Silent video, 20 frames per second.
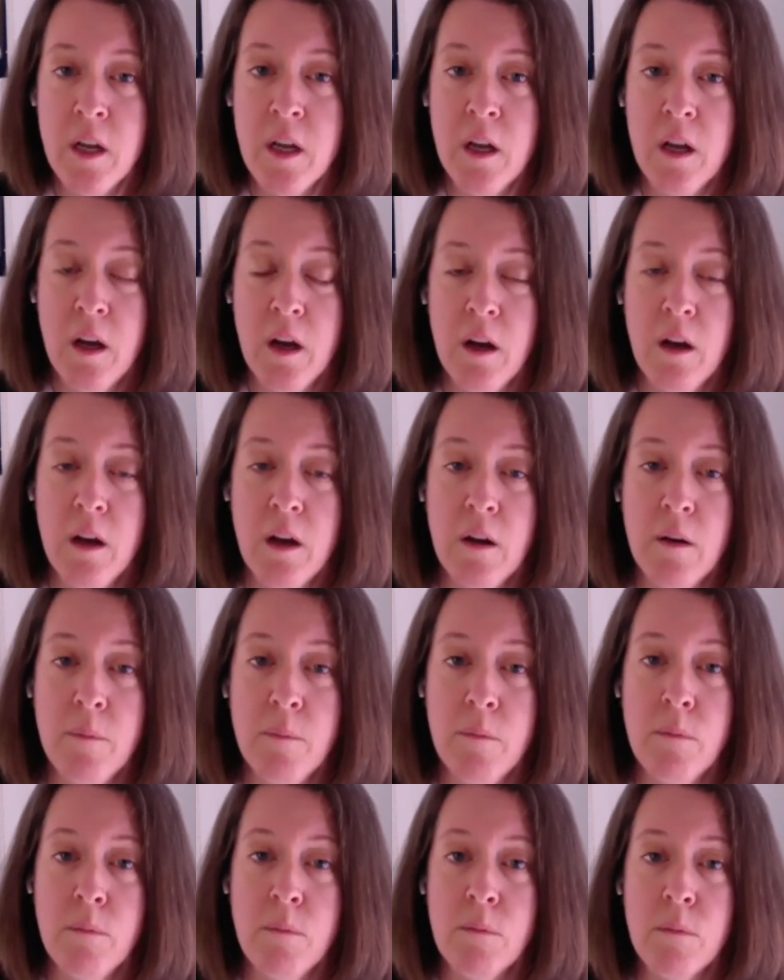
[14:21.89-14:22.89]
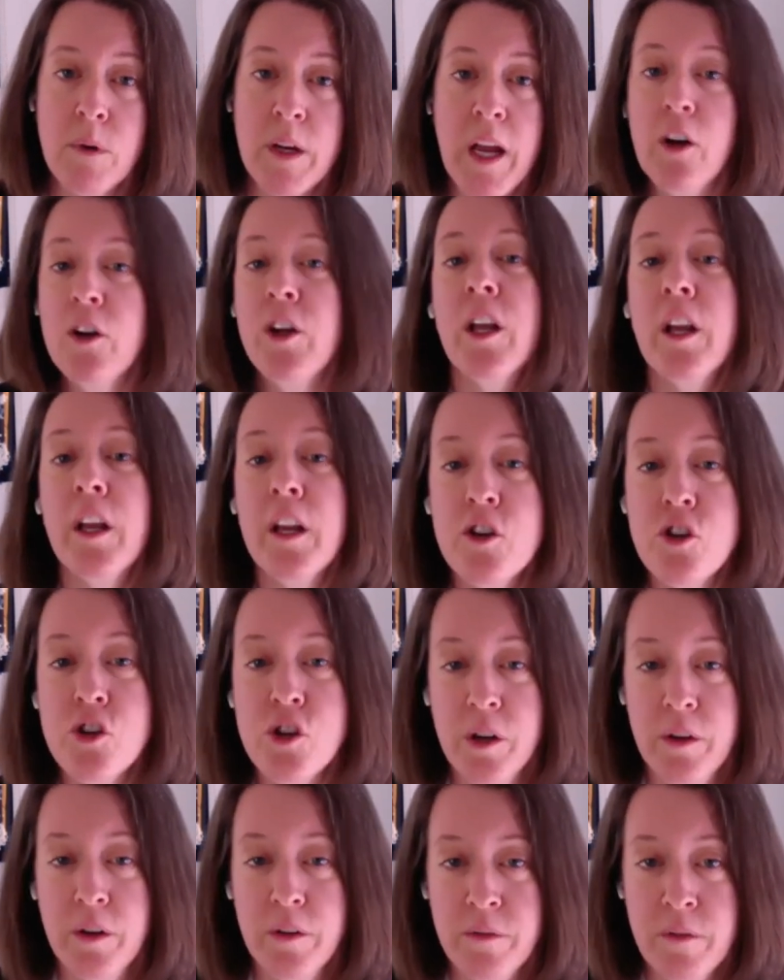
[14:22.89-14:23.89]
um,
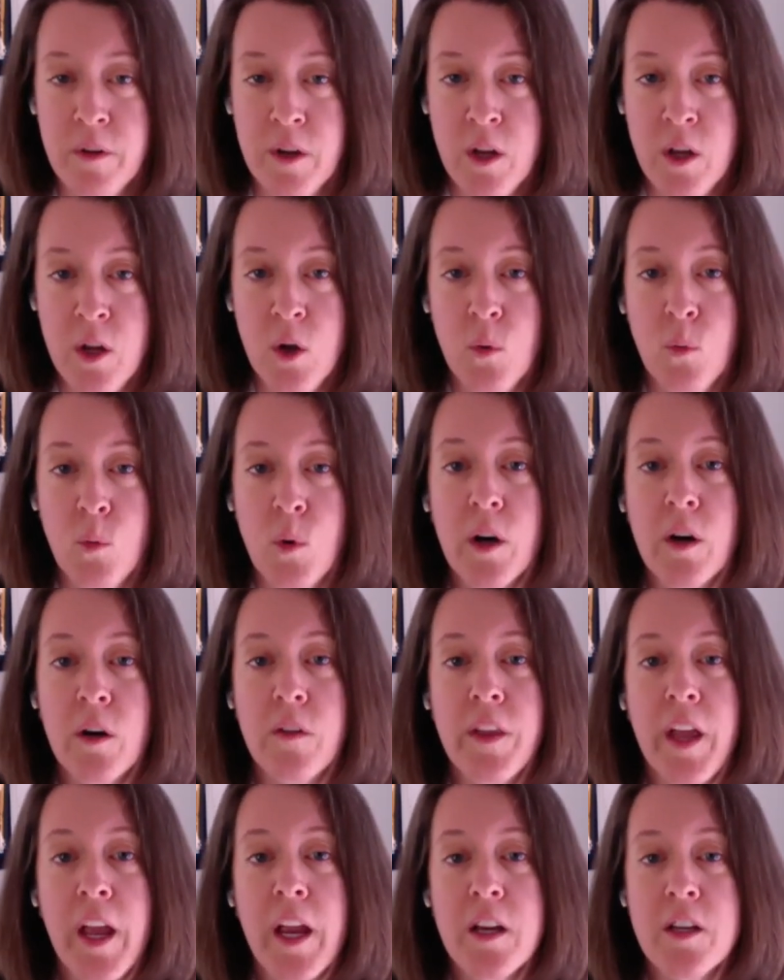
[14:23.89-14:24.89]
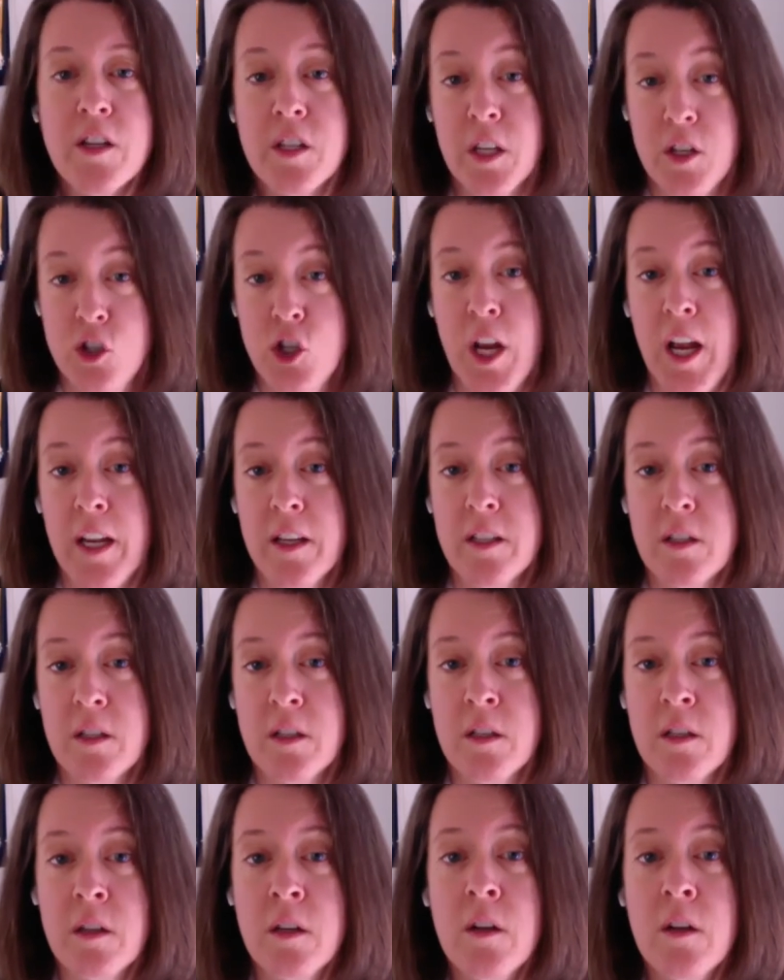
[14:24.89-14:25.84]
calculation where they suggest,